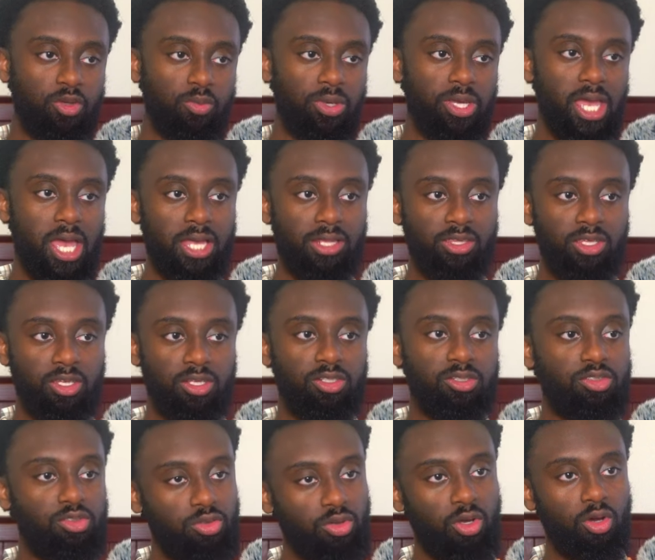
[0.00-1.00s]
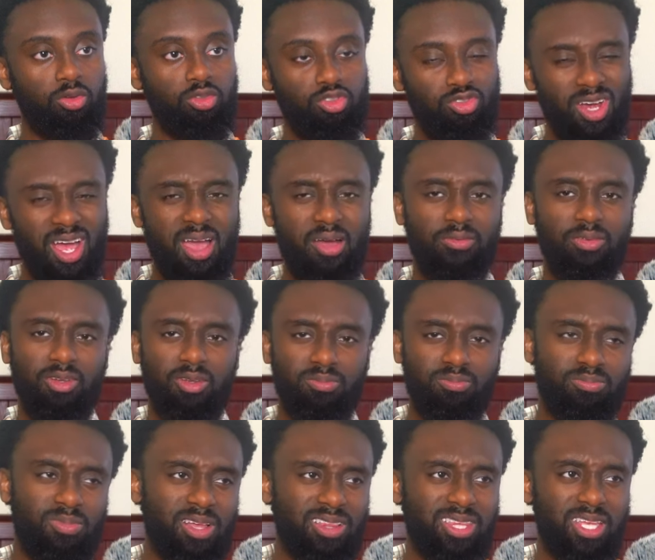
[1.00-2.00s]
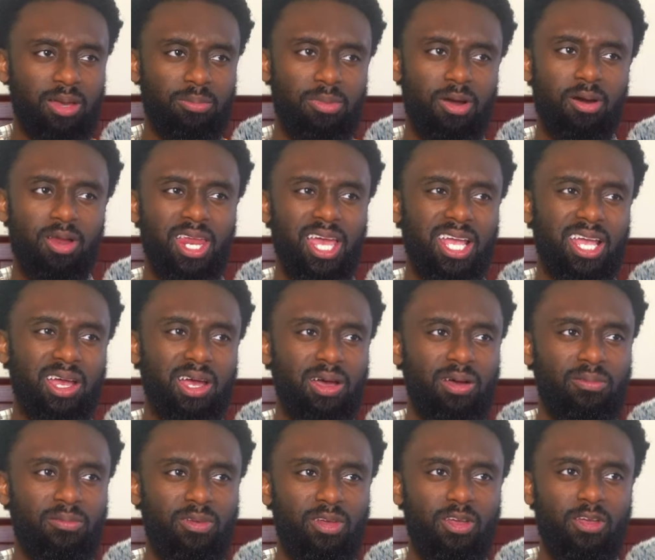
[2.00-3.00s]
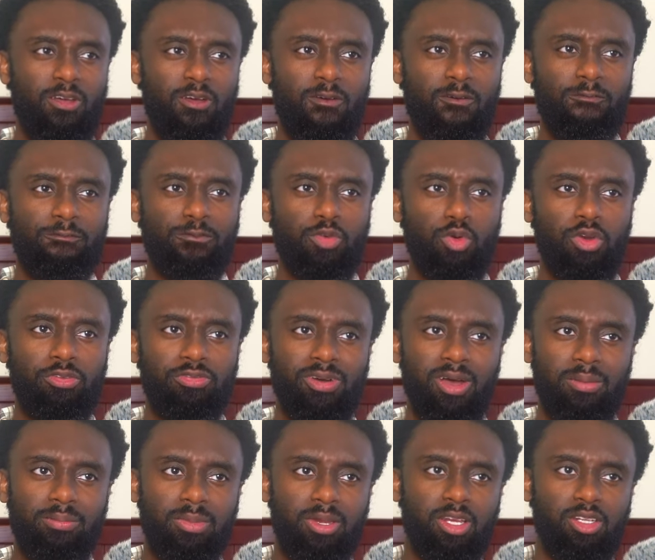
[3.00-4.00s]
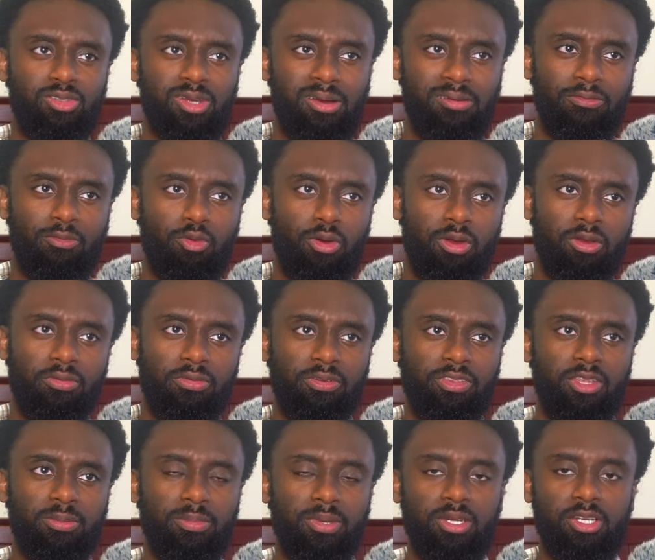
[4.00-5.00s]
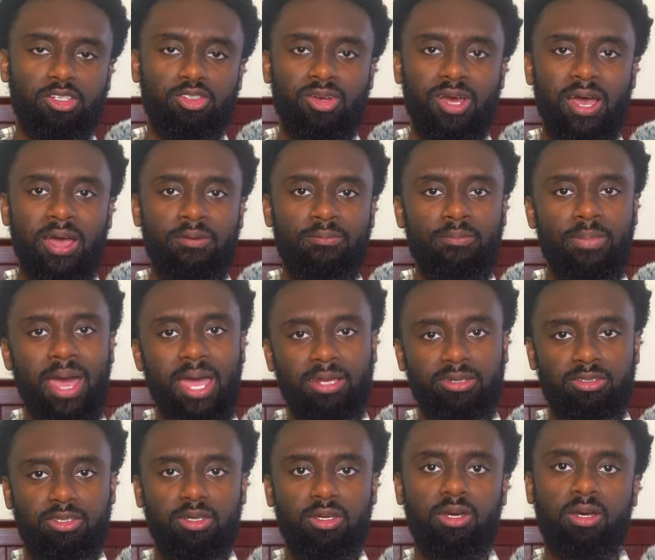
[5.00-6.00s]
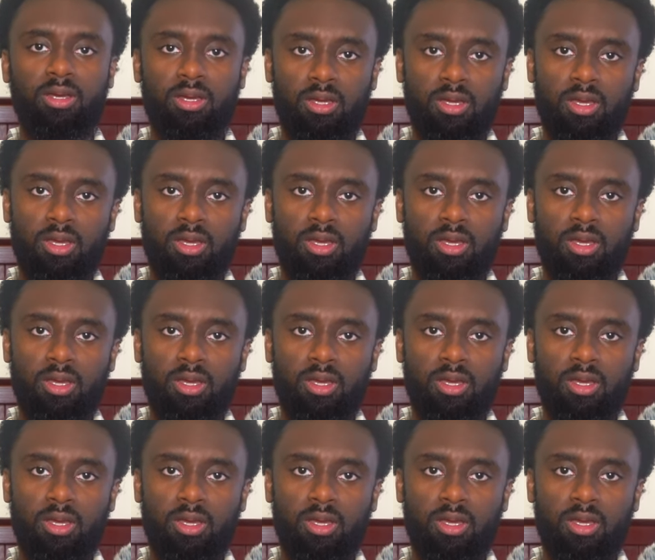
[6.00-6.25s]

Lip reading: we had to, you know, drive, I think about like a 40 to 50 minute drive back to,